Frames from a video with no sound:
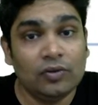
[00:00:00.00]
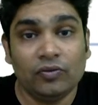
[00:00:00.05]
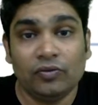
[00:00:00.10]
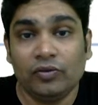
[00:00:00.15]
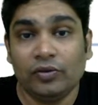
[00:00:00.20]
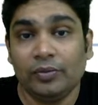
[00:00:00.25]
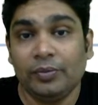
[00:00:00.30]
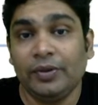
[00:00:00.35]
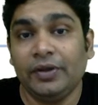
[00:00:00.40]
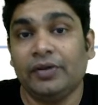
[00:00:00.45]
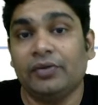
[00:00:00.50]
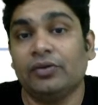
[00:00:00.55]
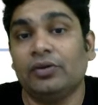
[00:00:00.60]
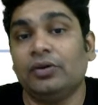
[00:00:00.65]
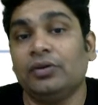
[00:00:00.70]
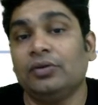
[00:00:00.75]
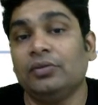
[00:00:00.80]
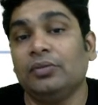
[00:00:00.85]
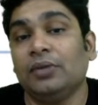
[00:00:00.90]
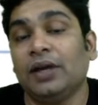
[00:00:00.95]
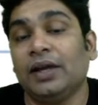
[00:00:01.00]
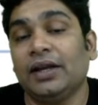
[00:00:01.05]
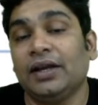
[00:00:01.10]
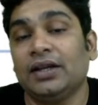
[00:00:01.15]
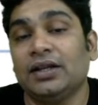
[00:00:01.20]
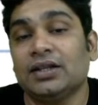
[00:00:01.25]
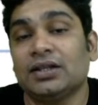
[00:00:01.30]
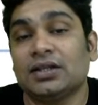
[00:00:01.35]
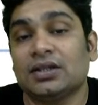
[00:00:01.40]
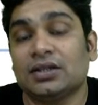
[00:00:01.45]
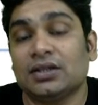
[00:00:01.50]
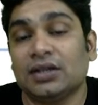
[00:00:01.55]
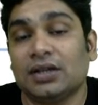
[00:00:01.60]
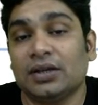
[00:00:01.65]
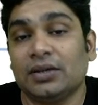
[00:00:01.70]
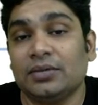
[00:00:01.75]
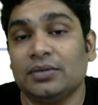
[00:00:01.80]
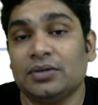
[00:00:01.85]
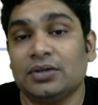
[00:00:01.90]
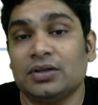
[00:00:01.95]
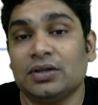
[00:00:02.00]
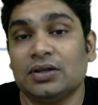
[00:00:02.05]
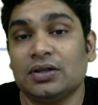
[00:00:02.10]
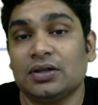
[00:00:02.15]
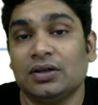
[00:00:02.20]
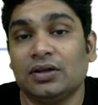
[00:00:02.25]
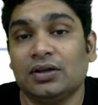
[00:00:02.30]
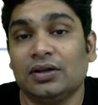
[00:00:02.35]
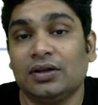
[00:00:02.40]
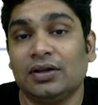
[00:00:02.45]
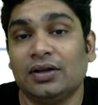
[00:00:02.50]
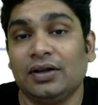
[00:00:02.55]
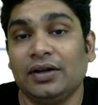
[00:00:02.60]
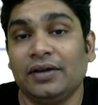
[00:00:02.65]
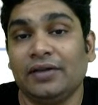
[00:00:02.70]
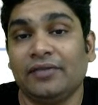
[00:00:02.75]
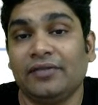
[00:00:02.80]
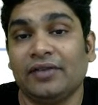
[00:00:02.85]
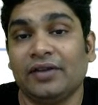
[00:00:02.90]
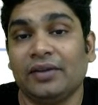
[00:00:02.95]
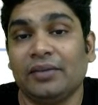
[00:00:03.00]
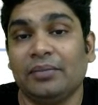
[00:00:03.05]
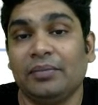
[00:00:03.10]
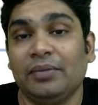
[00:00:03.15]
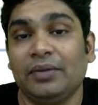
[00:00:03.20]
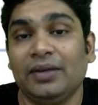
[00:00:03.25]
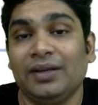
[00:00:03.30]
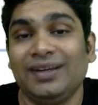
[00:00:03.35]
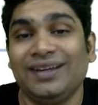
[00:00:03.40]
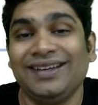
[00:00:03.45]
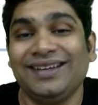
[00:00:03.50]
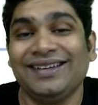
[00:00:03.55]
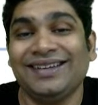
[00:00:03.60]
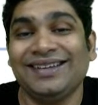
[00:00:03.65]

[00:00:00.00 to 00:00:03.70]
would be equal to minus times by B